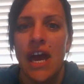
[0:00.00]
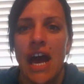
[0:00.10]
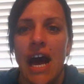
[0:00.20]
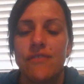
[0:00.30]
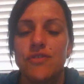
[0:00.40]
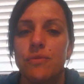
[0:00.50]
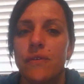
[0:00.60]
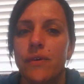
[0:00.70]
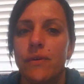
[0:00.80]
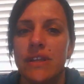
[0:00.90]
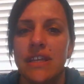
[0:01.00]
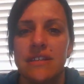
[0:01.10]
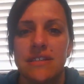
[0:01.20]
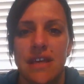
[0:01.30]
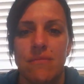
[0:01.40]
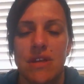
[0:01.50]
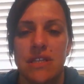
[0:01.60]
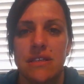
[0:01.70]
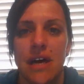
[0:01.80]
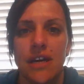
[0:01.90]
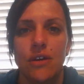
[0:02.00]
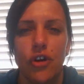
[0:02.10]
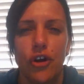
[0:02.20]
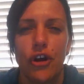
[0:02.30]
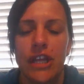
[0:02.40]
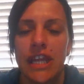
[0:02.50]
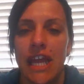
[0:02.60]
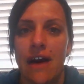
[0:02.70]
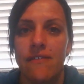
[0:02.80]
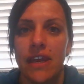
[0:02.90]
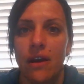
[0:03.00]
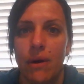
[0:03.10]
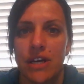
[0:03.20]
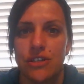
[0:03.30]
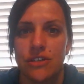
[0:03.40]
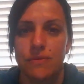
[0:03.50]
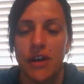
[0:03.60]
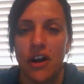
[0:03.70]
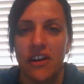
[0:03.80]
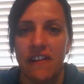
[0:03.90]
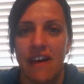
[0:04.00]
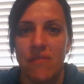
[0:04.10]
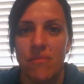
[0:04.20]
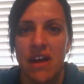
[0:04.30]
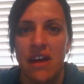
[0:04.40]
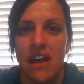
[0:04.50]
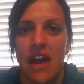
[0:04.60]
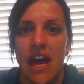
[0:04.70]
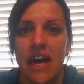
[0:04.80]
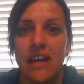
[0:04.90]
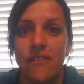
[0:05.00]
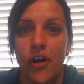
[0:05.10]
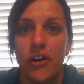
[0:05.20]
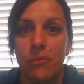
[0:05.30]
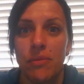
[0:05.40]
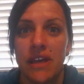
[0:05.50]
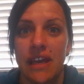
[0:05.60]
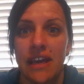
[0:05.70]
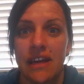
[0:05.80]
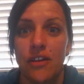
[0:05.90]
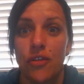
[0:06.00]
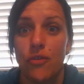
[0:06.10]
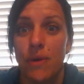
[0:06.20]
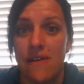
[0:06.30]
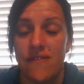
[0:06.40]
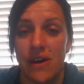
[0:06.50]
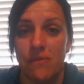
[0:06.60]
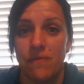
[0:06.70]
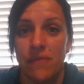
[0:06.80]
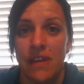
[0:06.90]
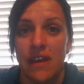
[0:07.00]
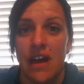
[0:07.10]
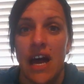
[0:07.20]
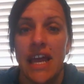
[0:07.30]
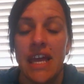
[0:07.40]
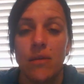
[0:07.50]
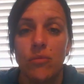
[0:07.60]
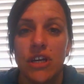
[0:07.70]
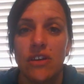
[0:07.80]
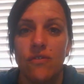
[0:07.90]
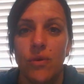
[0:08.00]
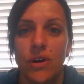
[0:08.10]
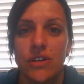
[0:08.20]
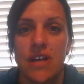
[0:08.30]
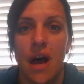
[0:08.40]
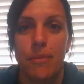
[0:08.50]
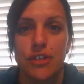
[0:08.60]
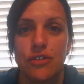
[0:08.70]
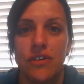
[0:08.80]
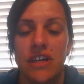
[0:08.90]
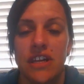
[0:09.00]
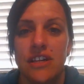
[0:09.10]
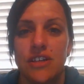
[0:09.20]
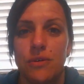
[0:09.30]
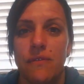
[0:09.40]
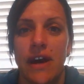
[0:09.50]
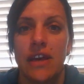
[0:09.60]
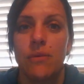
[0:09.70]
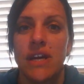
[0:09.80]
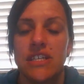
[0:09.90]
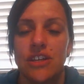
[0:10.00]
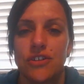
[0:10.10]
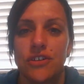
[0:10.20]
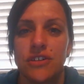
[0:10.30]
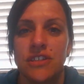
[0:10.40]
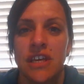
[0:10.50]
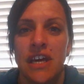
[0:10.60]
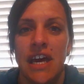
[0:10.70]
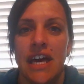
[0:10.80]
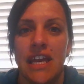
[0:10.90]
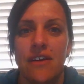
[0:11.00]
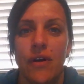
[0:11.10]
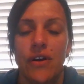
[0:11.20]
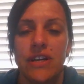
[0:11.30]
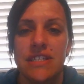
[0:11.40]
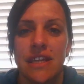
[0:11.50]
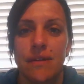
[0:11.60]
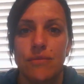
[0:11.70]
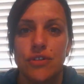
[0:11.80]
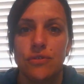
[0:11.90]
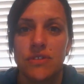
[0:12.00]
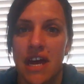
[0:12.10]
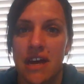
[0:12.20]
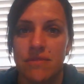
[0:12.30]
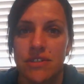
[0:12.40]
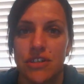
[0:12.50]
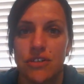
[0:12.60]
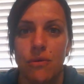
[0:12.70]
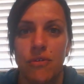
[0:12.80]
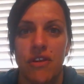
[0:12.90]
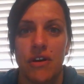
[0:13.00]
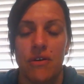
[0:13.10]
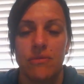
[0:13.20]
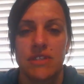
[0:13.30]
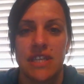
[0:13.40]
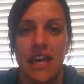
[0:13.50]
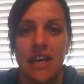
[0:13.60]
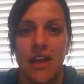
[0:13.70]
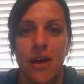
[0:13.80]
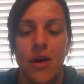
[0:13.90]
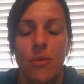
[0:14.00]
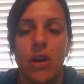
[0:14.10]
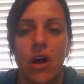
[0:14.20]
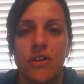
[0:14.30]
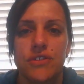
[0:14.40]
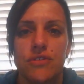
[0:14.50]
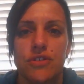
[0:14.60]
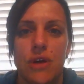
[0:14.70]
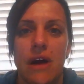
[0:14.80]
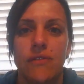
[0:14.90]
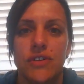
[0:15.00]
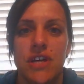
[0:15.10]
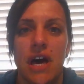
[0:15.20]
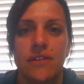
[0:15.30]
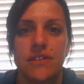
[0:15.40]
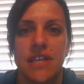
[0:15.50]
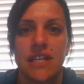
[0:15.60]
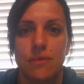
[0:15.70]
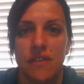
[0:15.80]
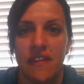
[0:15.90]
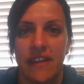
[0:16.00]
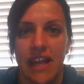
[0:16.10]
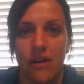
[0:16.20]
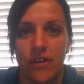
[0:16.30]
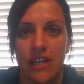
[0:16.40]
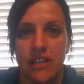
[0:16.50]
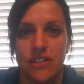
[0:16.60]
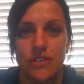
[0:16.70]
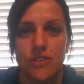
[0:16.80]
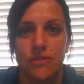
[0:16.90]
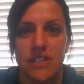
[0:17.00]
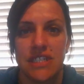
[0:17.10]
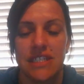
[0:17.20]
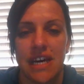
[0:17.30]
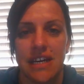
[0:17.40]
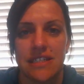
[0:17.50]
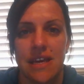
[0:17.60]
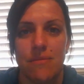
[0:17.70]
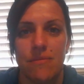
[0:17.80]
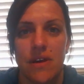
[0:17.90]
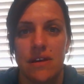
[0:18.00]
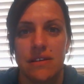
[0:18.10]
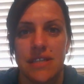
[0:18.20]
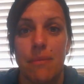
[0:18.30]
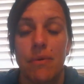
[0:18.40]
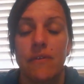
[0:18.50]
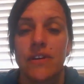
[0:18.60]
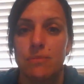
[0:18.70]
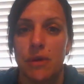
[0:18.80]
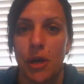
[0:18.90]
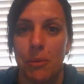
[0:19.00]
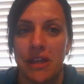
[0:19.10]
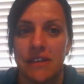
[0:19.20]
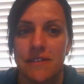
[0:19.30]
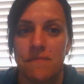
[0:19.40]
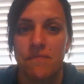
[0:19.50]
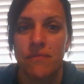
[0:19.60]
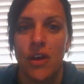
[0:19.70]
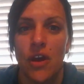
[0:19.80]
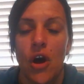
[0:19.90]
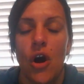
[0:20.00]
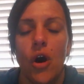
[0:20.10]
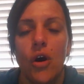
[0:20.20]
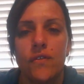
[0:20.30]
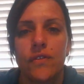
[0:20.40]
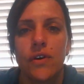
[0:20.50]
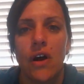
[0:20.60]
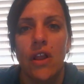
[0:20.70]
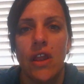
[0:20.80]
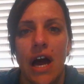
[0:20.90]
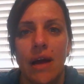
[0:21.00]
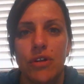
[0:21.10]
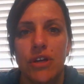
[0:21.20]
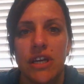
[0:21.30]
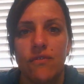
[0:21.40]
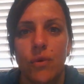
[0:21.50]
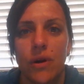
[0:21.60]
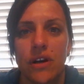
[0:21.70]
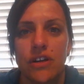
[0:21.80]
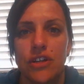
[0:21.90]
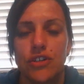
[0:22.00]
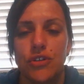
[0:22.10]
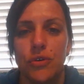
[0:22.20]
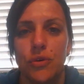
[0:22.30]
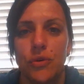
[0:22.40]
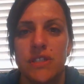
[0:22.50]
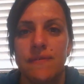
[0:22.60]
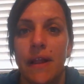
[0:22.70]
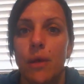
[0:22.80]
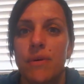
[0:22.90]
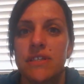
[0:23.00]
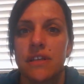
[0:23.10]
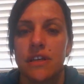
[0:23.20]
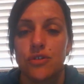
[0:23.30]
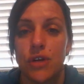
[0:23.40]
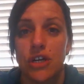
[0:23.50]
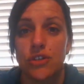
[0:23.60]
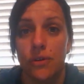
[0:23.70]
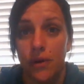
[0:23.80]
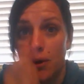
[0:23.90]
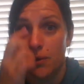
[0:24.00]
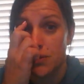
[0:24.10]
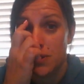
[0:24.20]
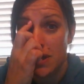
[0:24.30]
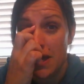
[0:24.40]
After reviewing the assignments, I don't currently have any questions regarding them and have already began 3 of them. I am looking forward to the opportunity to evaluate teachers and have already set up 2 times to do it within our own site, but also to travel to other sites within the county to do this exact same type of experiment. Overall, I'm looking forward to develop as an instructional coach.